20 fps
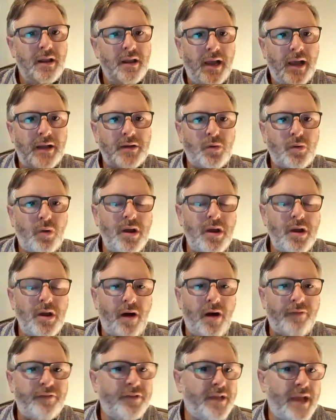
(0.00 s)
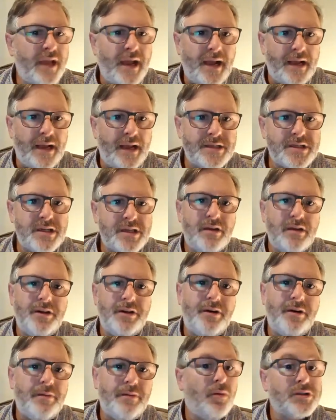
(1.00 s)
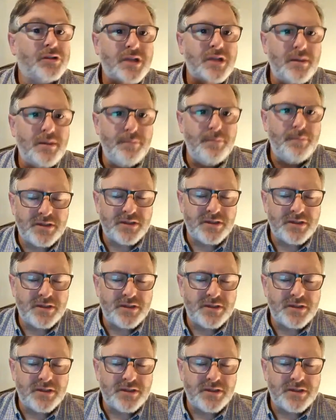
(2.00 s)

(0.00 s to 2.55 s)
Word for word: and quite often they ask you their most deepest